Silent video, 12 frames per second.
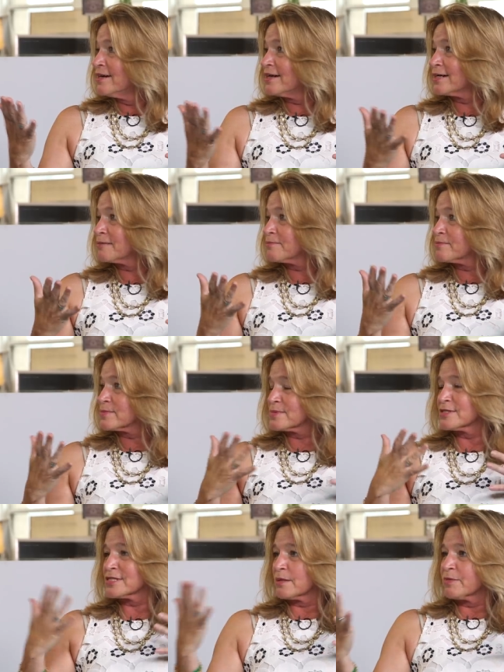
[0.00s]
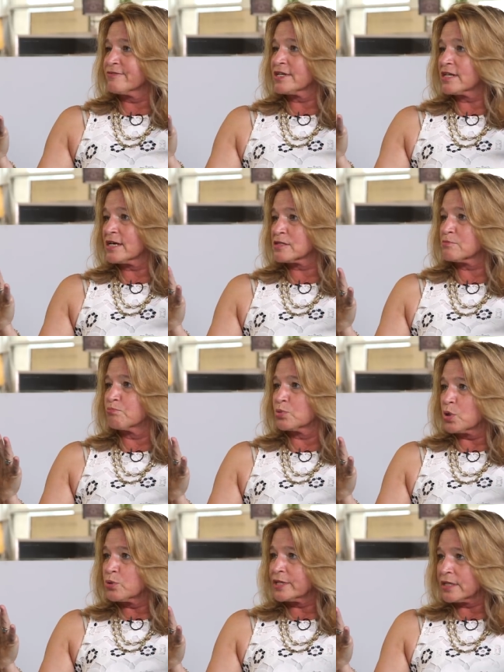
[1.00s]
Um, some of it has
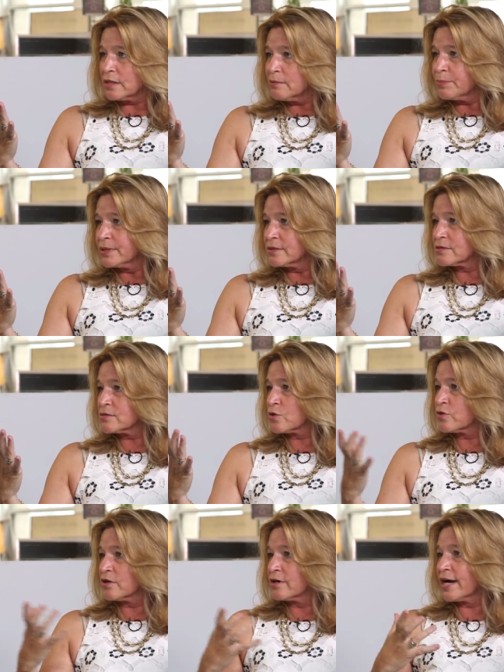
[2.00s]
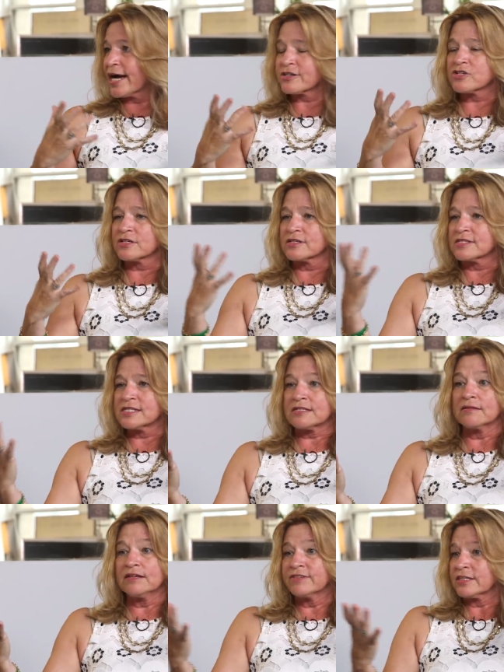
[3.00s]
broken up, so there are actually
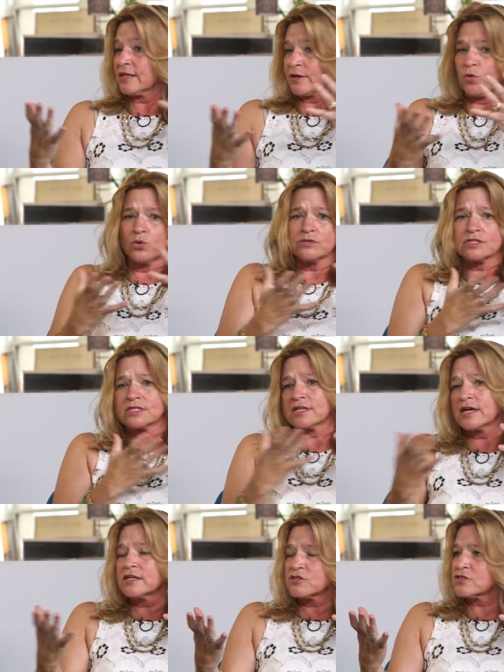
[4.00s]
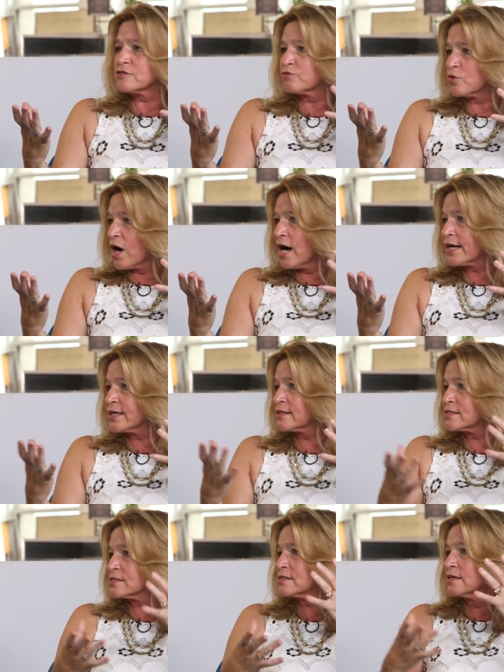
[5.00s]
even like old stages of
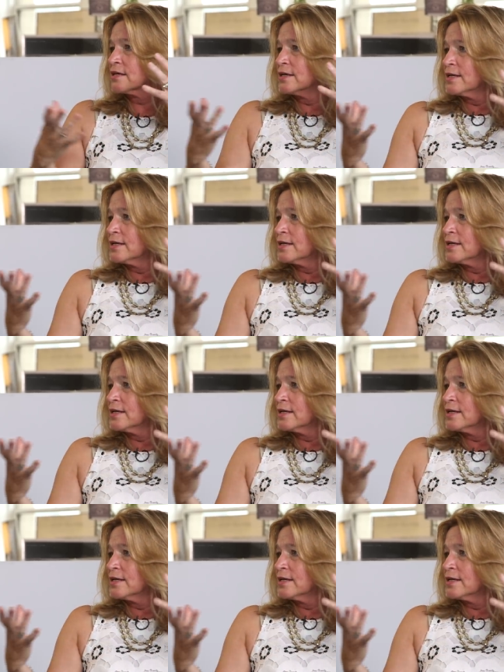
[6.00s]
rockets,